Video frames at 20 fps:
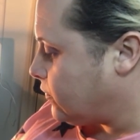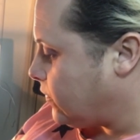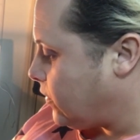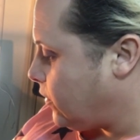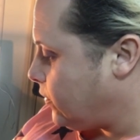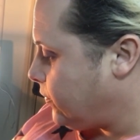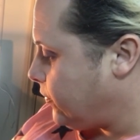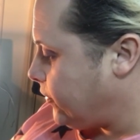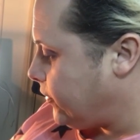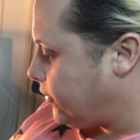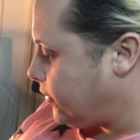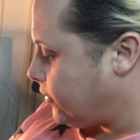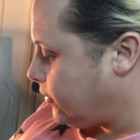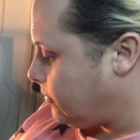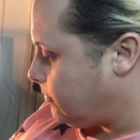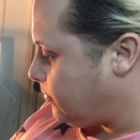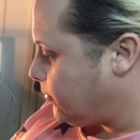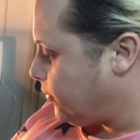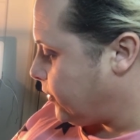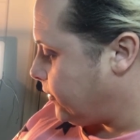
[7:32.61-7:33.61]
on that you're going to
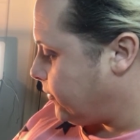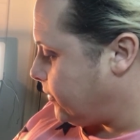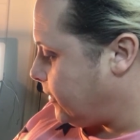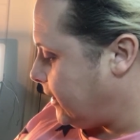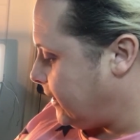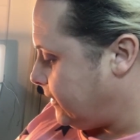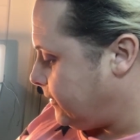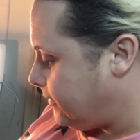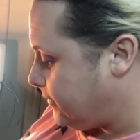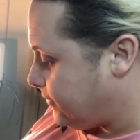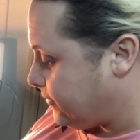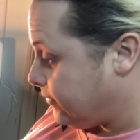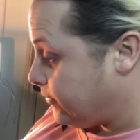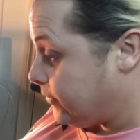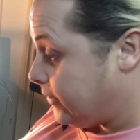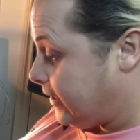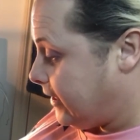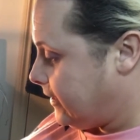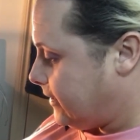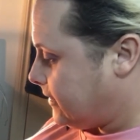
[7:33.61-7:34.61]
boil your
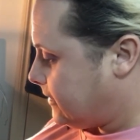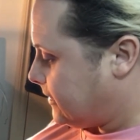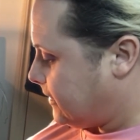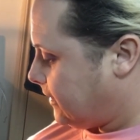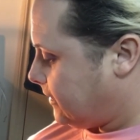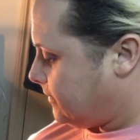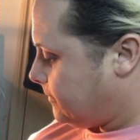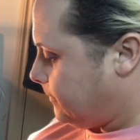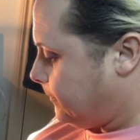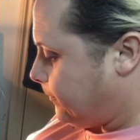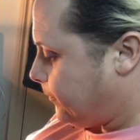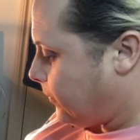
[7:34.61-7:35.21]
leeks in